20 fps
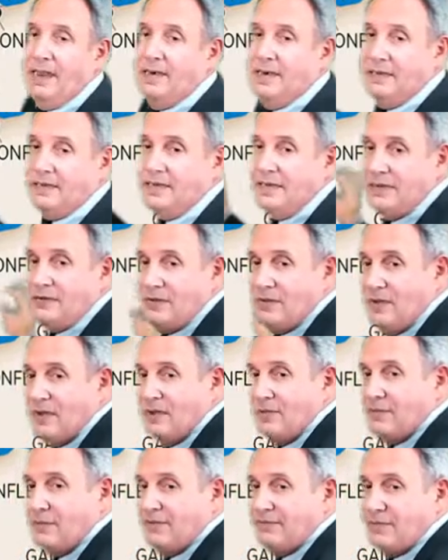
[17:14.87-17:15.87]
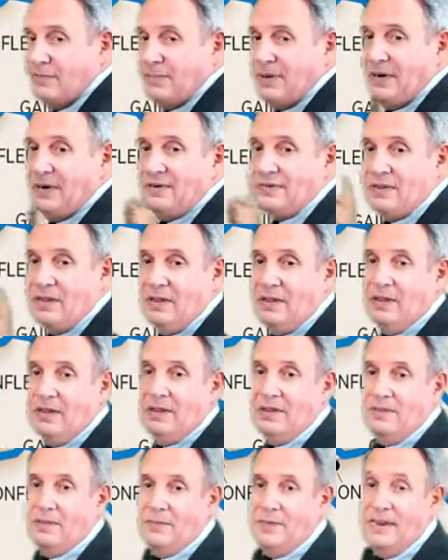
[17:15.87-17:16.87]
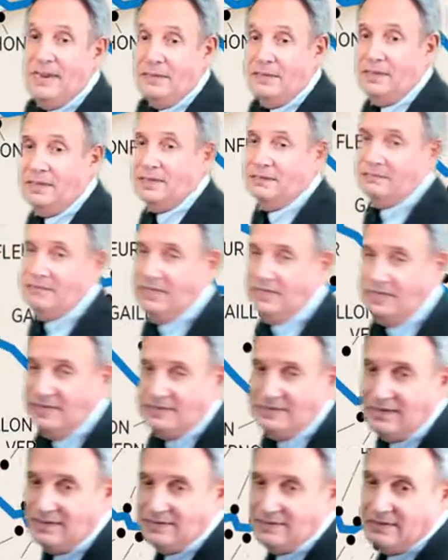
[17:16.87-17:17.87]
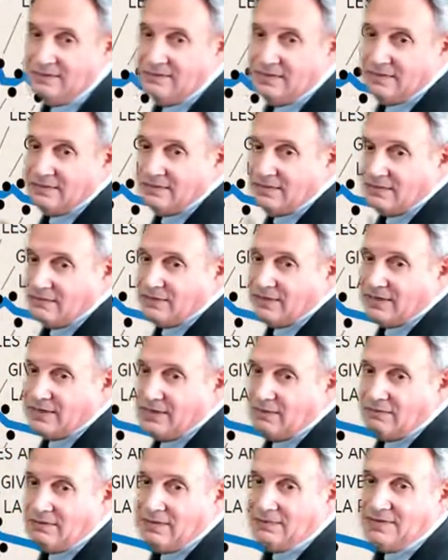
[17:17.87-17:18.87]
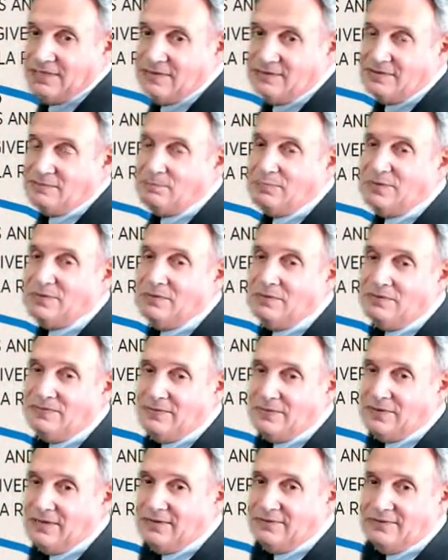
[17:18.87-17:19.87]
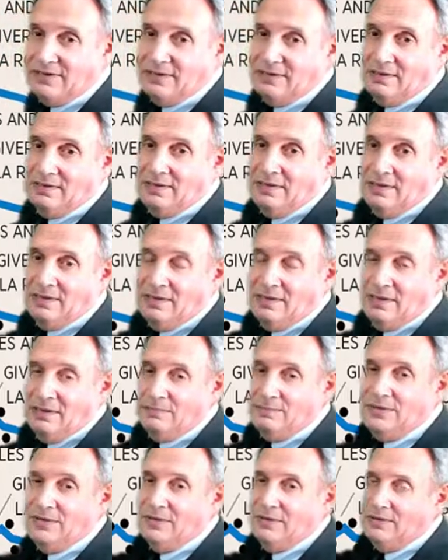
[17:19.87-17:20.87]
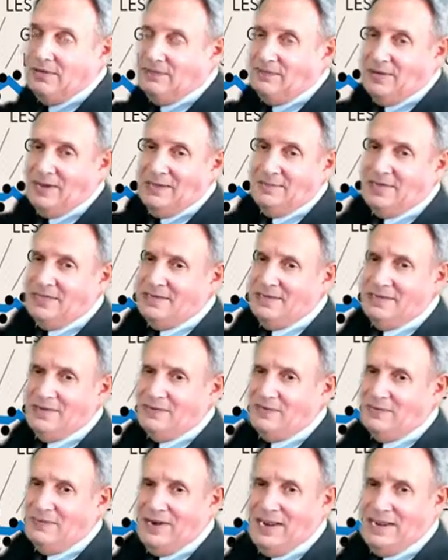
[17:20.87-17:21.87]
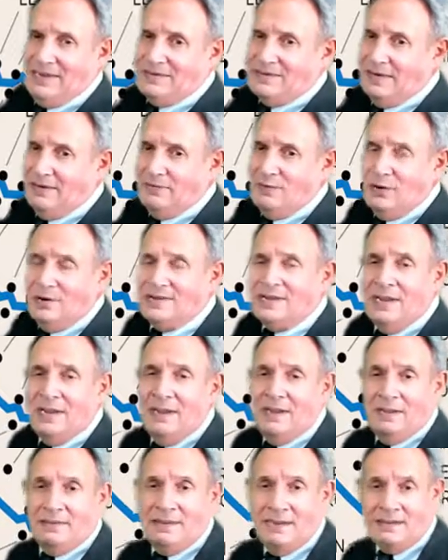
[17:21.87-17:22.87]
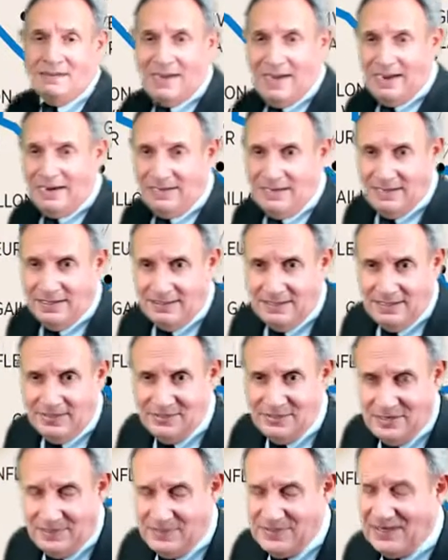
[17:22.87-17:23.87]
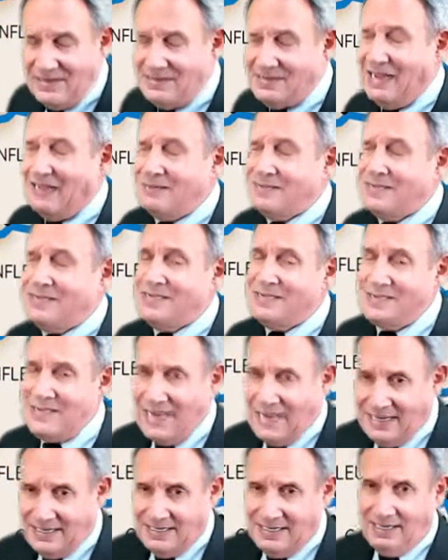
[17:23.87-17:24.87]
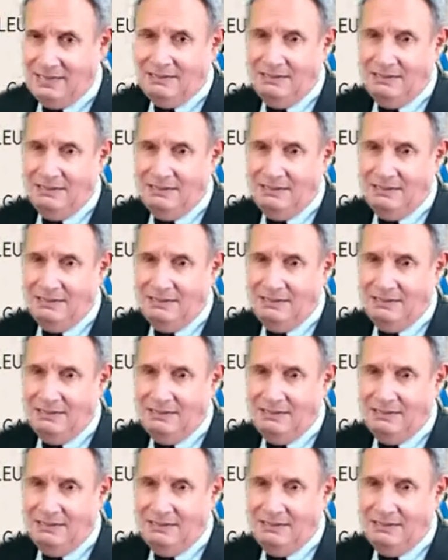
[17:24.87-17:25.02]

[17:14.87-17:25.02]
It takes you all the way from Paris, all the way. And look at this itinerary. Look where you go. I mean, this is beautiful country. Beautiful. I mean, this is France. And of course, the dining on these ships is outstanding.